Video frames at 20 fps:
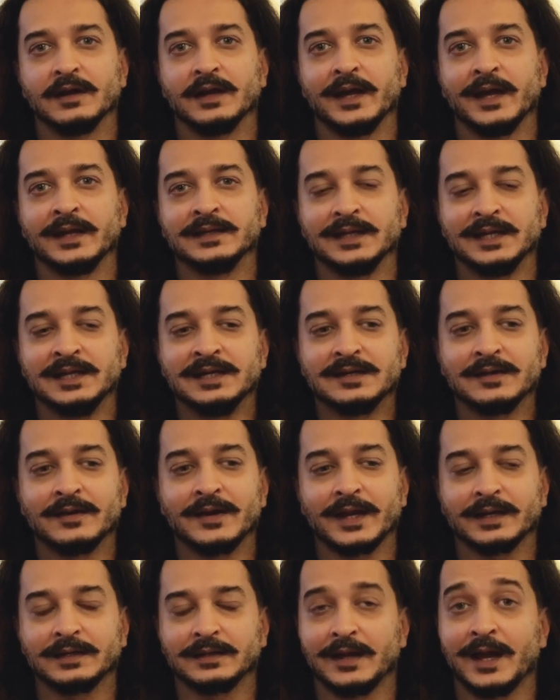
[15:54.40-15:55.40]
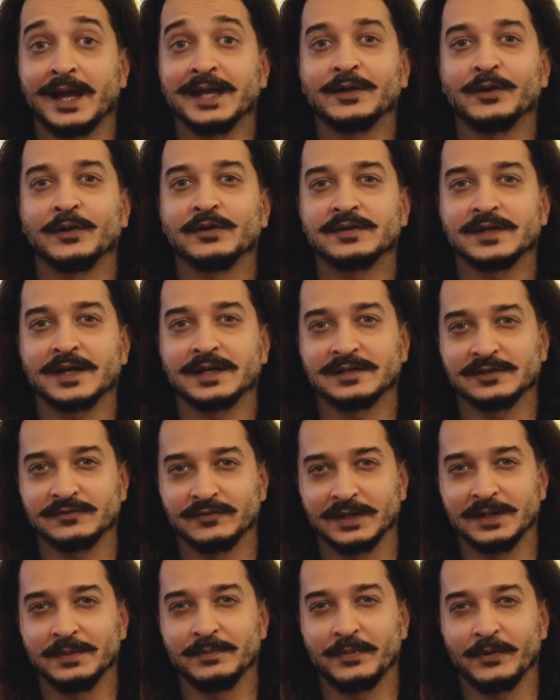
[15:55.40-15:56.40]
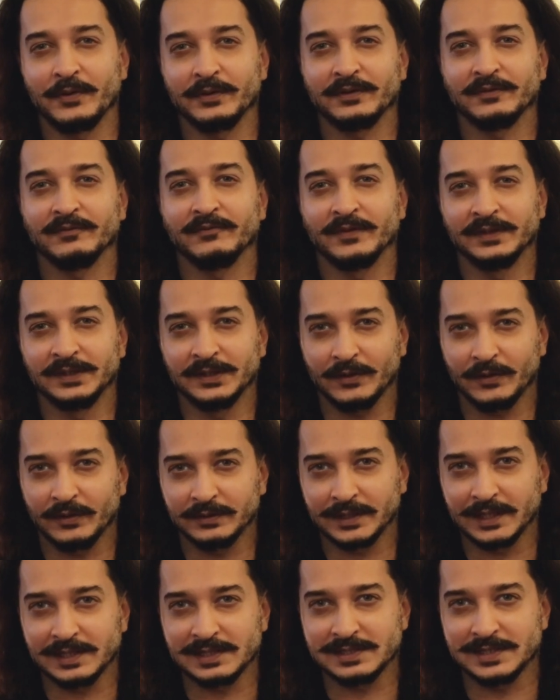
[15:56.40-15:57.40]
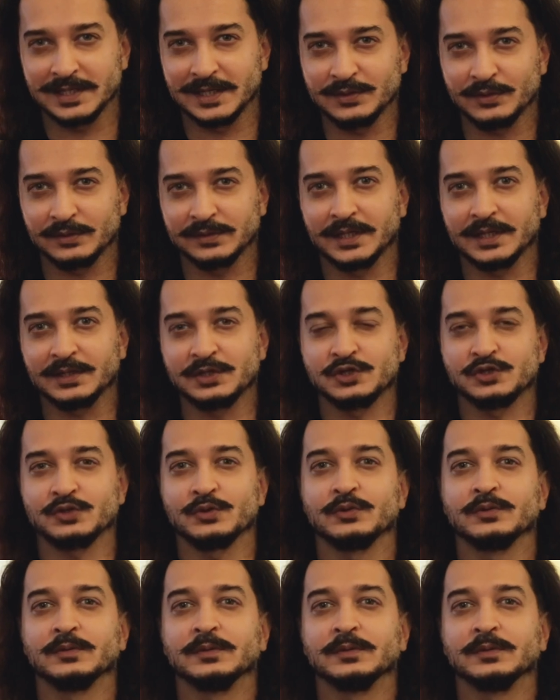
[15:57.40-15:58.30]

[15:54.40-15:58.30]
and interact. Eye contact is very important when they're on that stage, on that show,